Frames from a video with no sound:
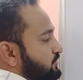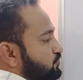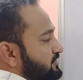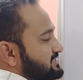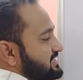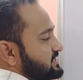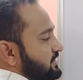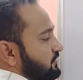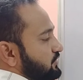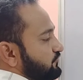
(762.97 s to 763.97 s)
2 is less than or
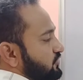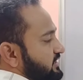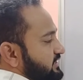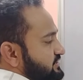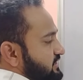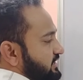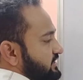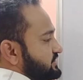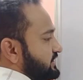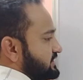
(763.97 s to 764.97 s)
equal to 4. Yes,
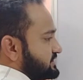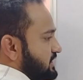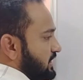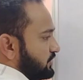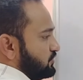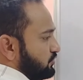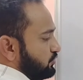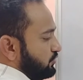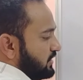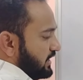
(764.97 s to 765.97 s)
condition is
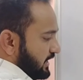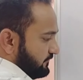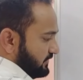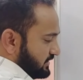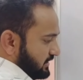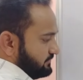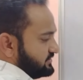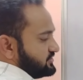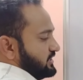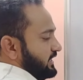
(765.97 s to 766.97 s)
true. It will come
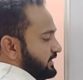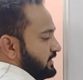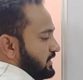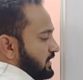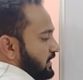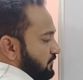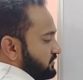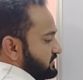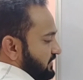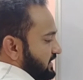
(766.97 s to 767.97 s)
inside.
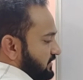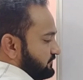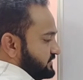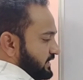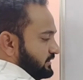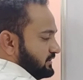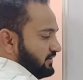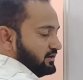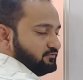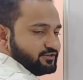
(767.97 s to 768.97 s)
What's the value of J? The
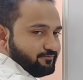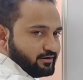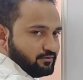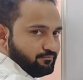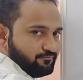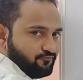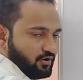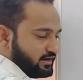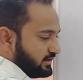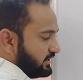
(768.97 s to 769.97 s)
value of J will become
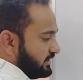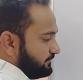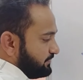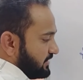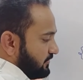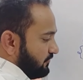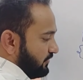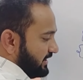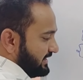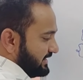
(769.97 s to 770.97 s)
1 again.
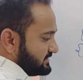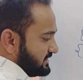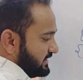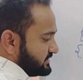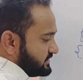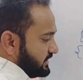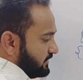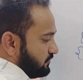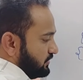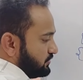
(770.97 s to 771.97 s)
1 is less than or
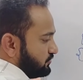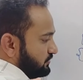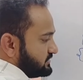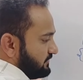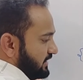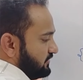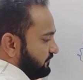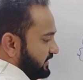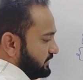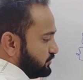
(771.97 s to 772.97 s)
equal to, what's the value
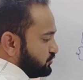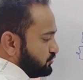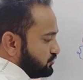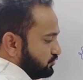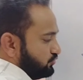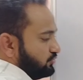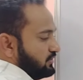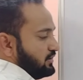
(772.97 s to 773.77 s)
of I? 2.